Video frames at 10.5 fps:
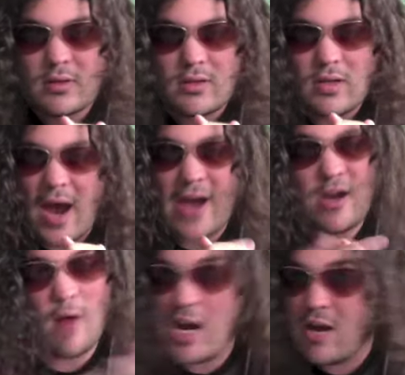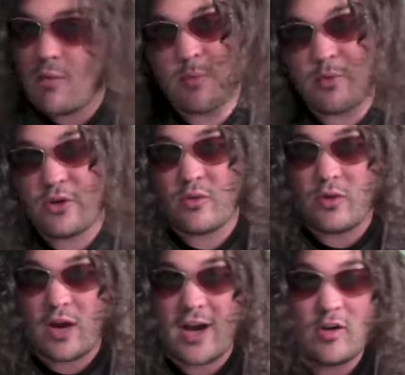I know my brother
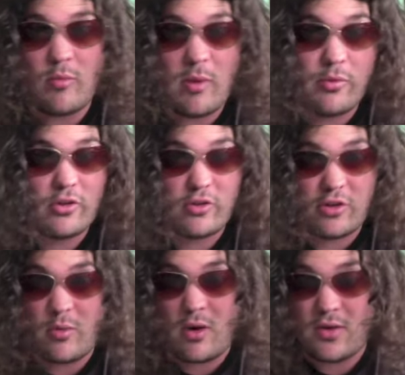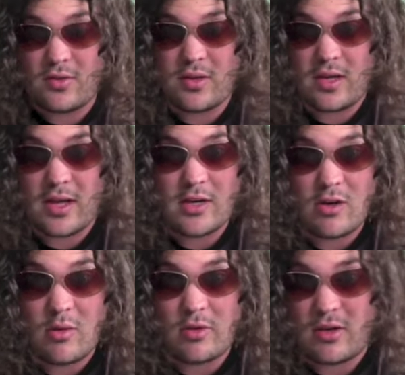he wants to see it. I
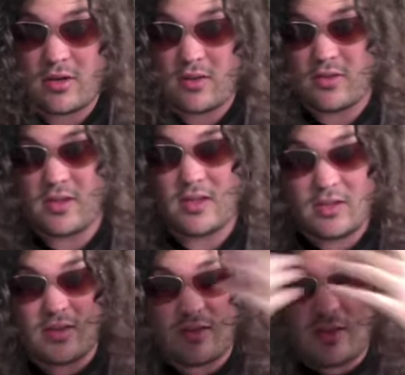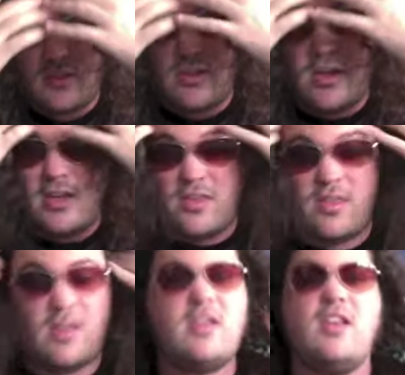know because in
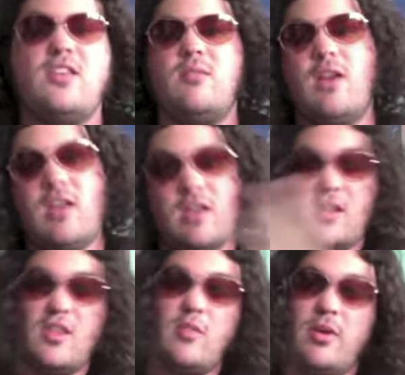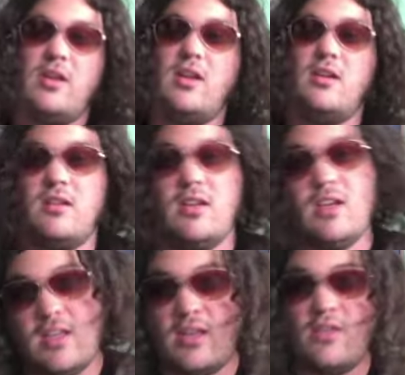his opinion
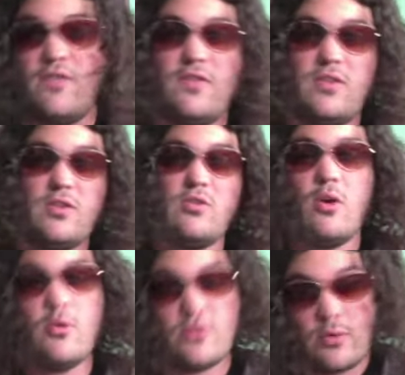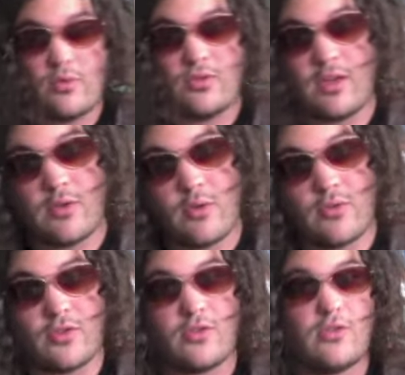those
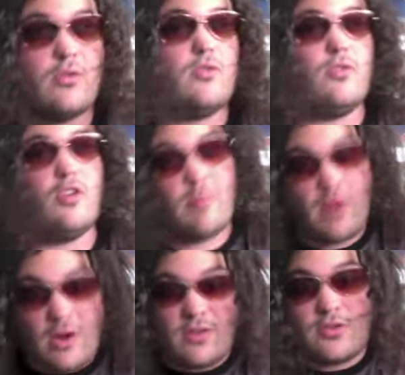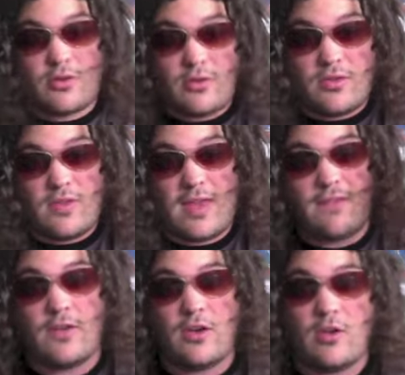turtles look better than turtles in
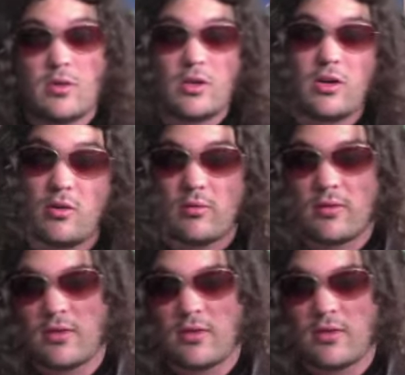that film, you know.